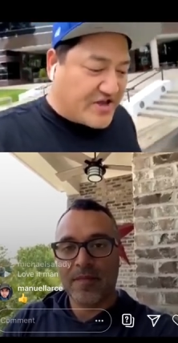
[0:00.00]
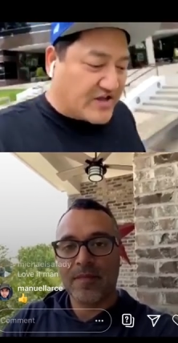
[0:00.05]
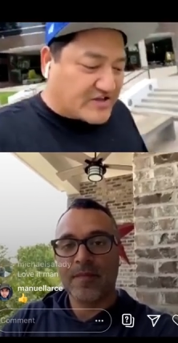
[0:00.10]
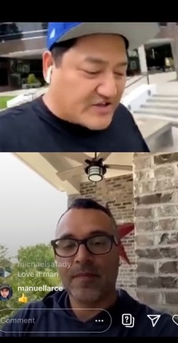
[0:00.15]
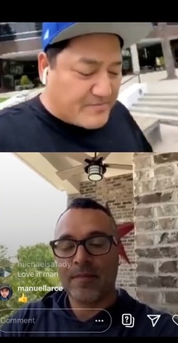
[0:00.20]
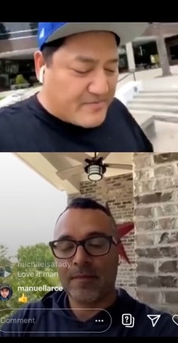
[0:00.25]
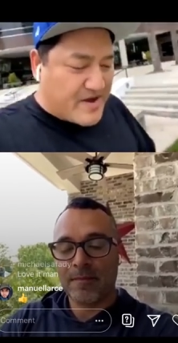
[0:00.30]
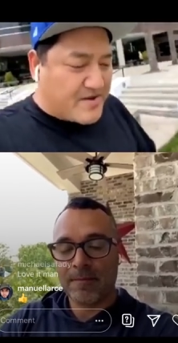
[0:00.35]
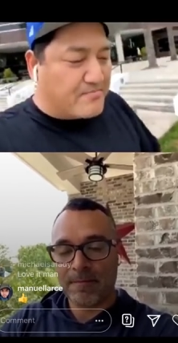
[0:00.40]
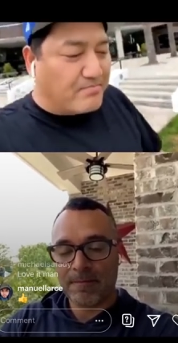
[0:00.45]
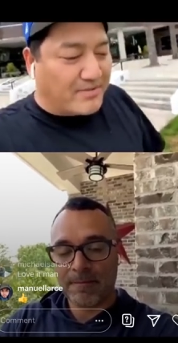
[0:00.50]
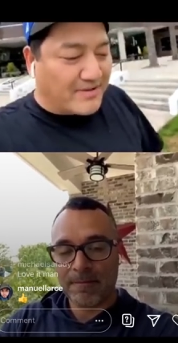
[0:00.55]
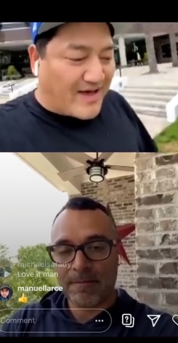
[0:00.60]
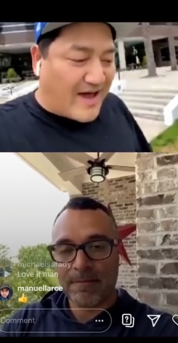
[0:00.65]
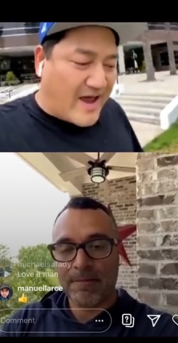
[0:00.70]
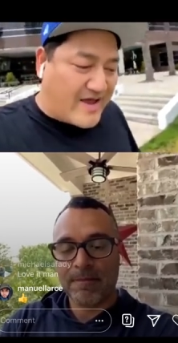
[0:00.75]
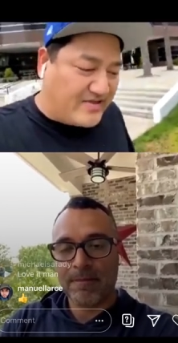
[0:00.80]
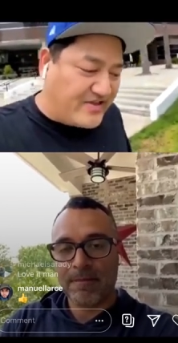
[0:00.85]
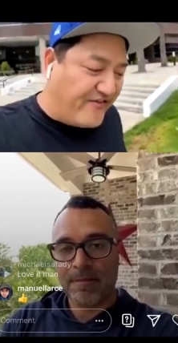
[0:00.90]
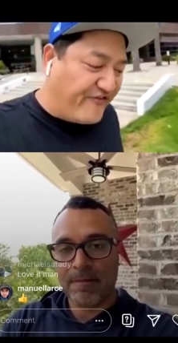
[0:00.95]
Speaker 1: It doesn't mean
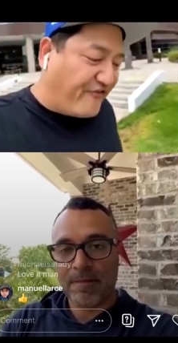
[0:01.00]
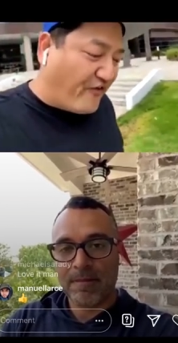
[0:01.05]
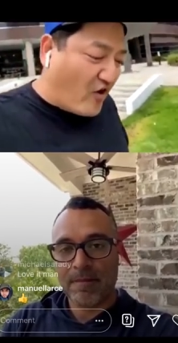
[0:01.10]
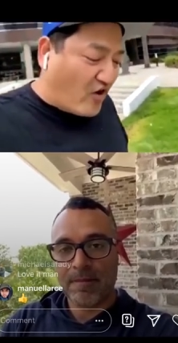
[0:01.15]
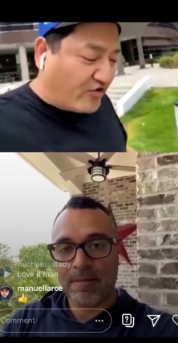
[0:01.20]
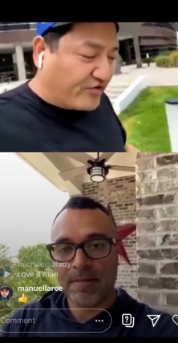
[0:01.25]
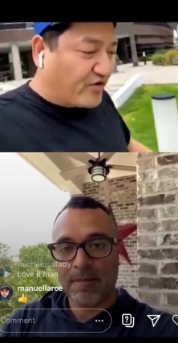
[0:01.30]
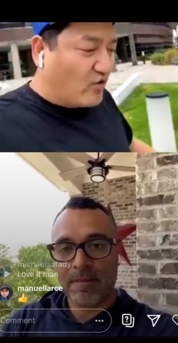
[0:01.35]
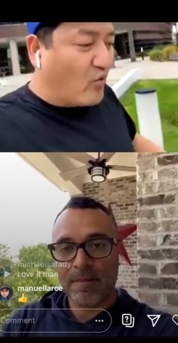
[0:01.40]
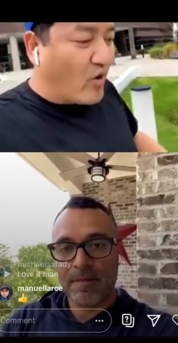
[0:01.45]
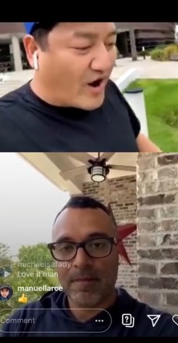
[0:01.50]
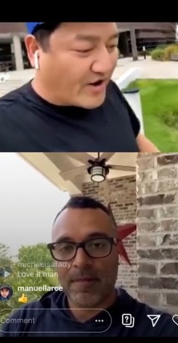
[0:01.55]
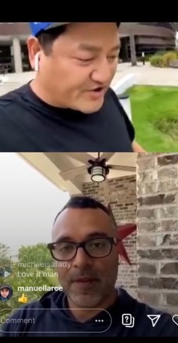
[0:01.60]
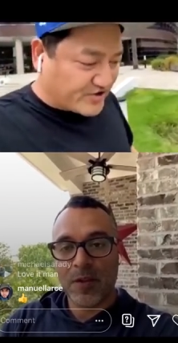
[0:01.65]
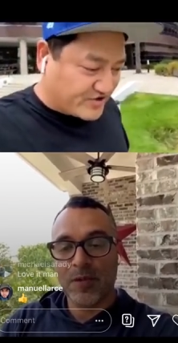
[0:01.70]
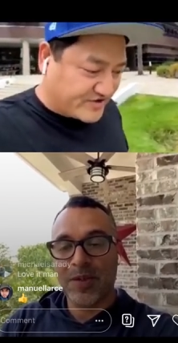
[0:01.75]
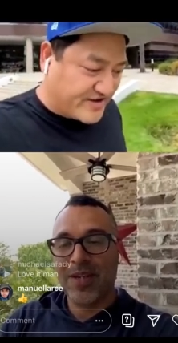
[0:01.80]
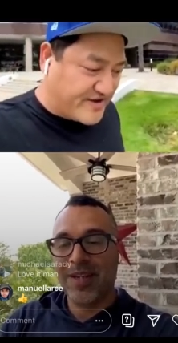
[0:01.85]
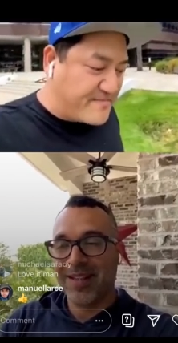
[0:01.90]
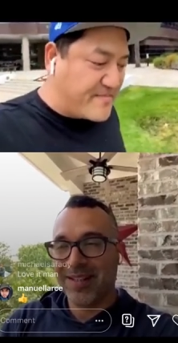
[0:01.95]
blindly follow the
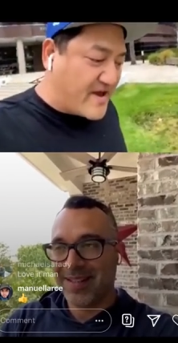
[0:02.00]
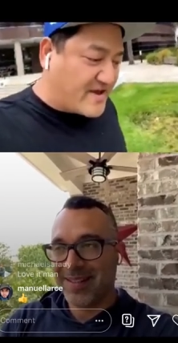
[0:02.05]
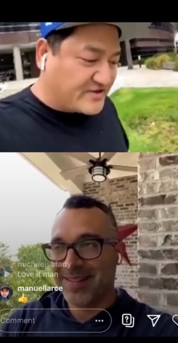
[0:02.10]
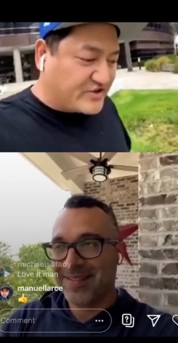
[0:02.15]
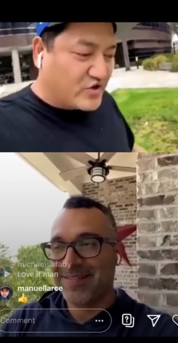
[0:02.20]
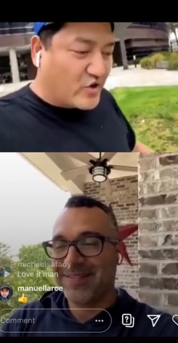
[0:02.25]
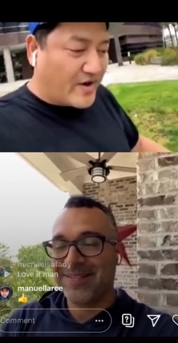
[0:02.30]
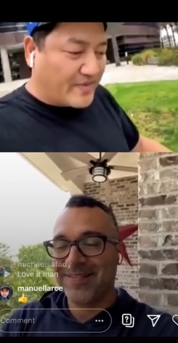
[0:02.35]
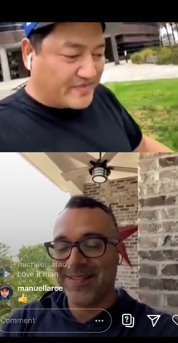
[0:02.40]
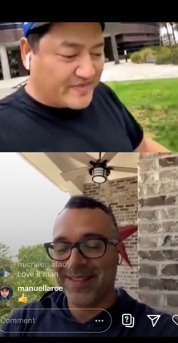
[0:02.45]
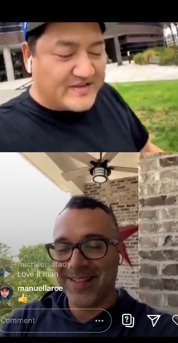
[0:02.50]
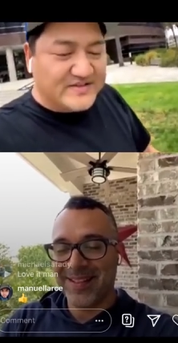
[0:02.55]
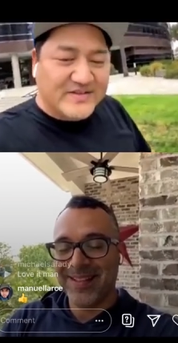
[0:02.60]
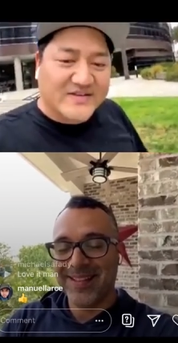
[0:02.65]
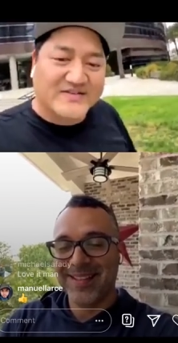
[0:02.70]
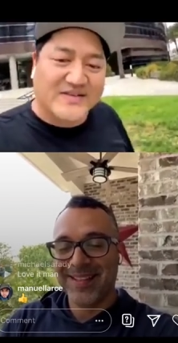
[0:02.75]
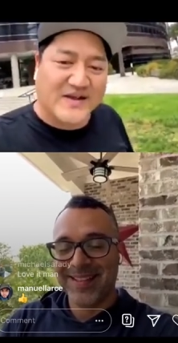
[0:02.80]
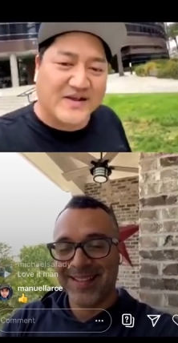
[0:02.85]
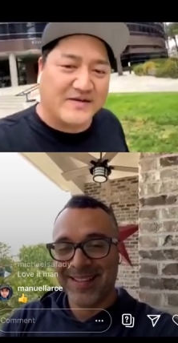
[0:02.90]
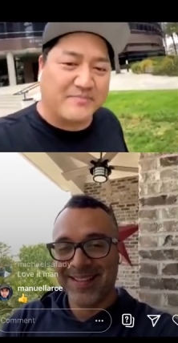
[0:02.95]
watch list. It means, you know what,
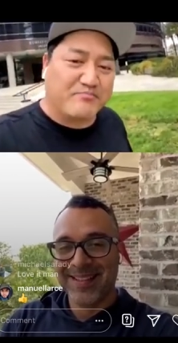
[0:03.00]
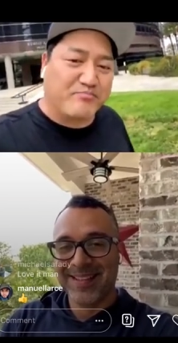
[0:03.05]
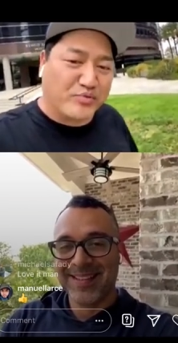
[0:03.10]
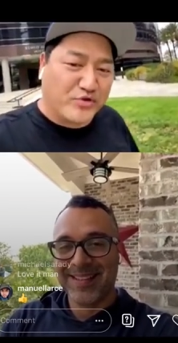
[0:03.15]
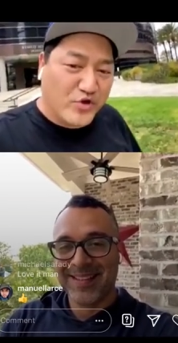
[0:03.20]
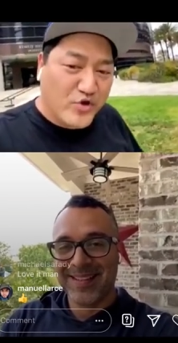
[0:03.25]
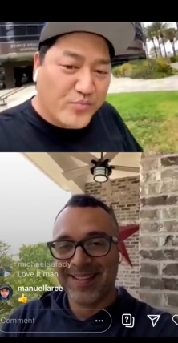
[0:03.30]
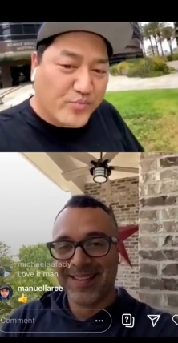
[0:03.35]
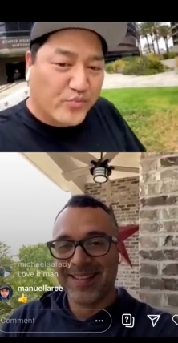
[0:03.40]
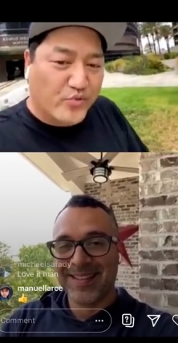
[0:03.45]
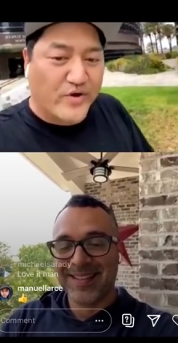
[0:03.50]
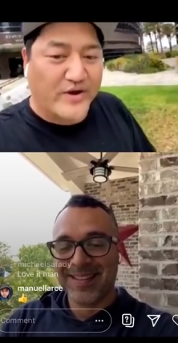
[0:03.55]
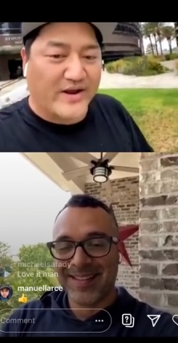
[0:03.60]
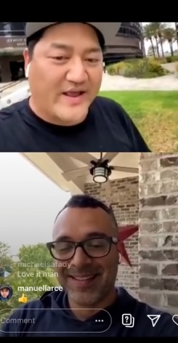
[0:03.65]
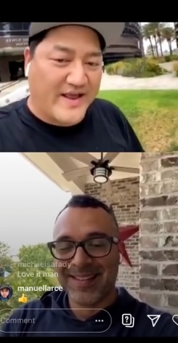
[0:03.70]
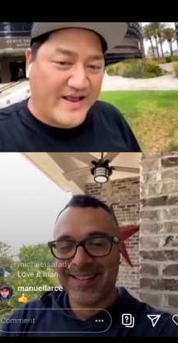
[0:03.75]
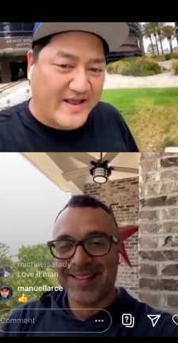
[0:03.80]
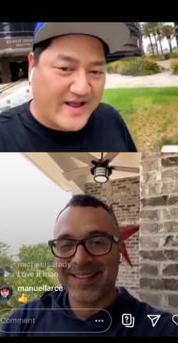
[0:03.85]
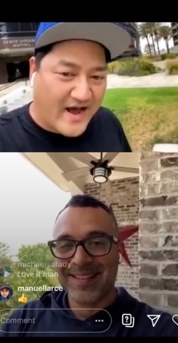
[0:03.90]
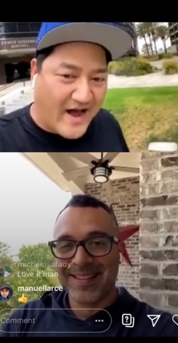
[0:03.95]
this is a
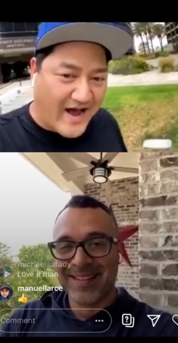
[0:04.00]
blueprint, a